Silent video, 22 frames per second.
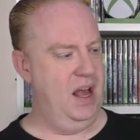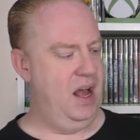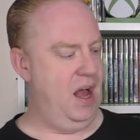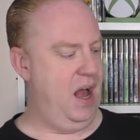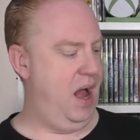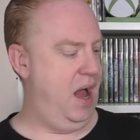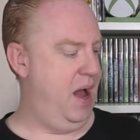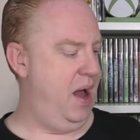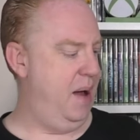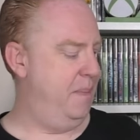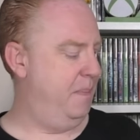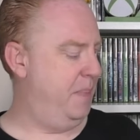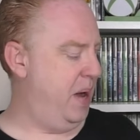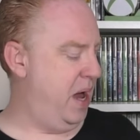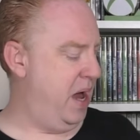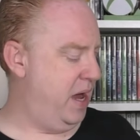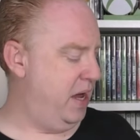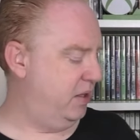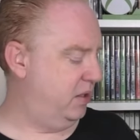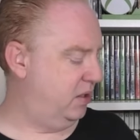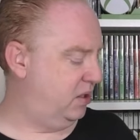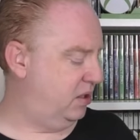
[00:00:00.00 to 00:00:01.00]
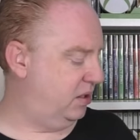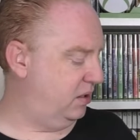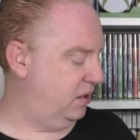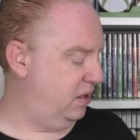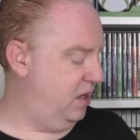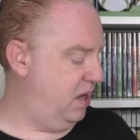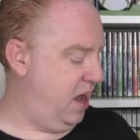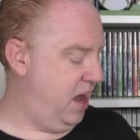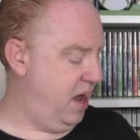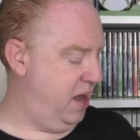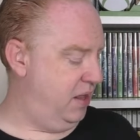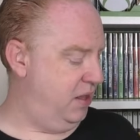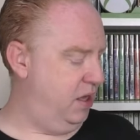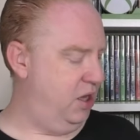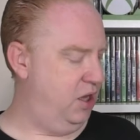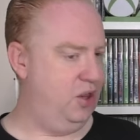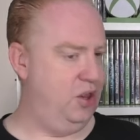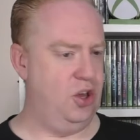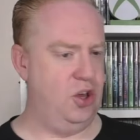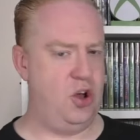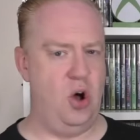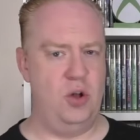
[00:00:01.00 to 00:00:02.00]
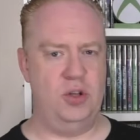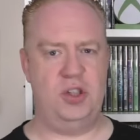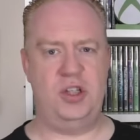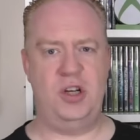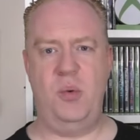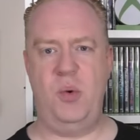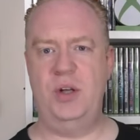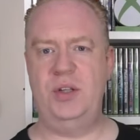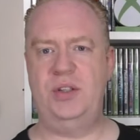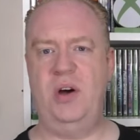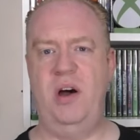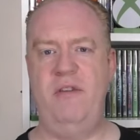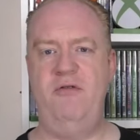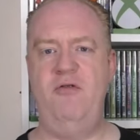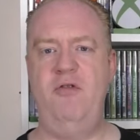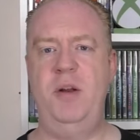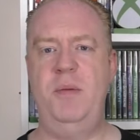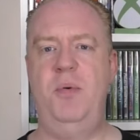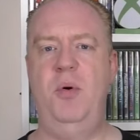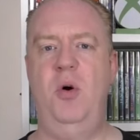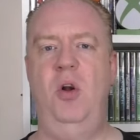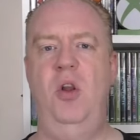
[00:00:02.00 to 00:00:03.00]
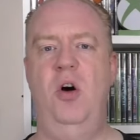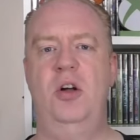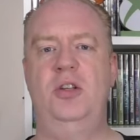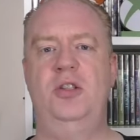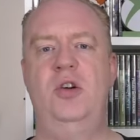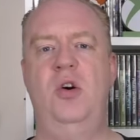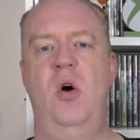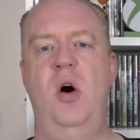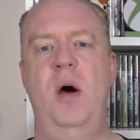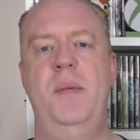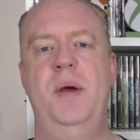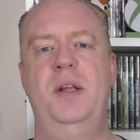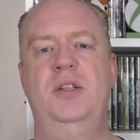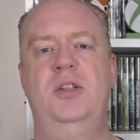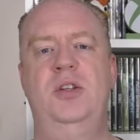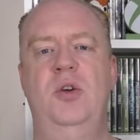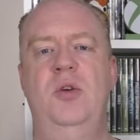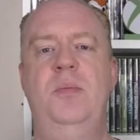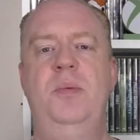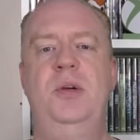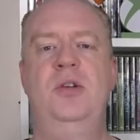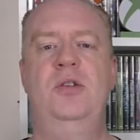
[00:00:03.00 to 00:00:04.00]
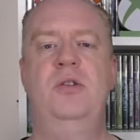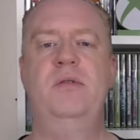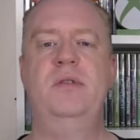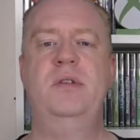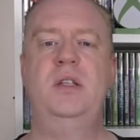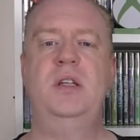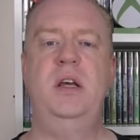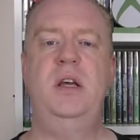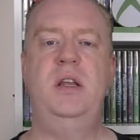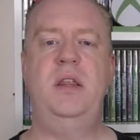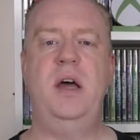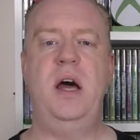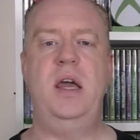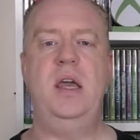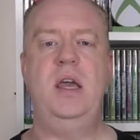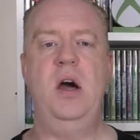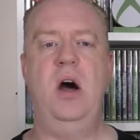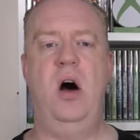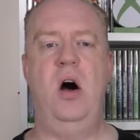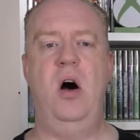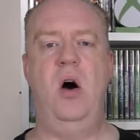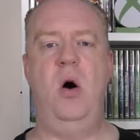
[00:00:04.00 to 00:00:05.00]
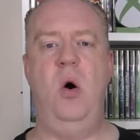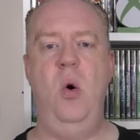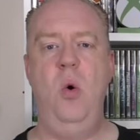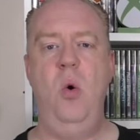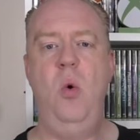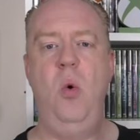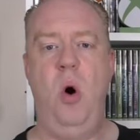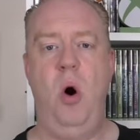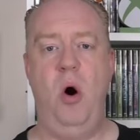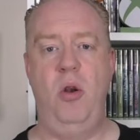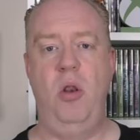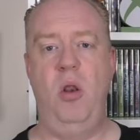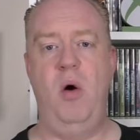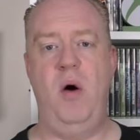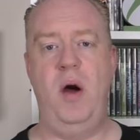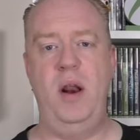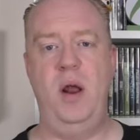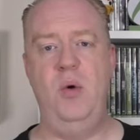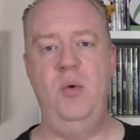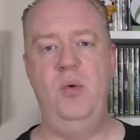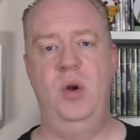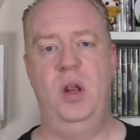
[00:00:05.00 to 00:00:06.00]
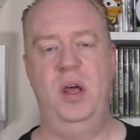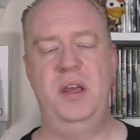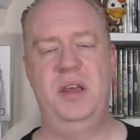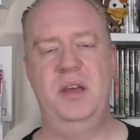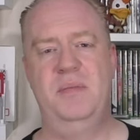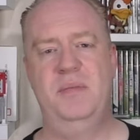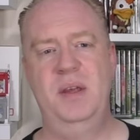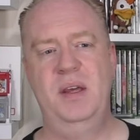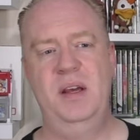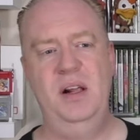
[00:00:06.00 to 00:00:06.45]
But yeah, the console ones I haven't really put a lot of time into, because obviously they are all online only,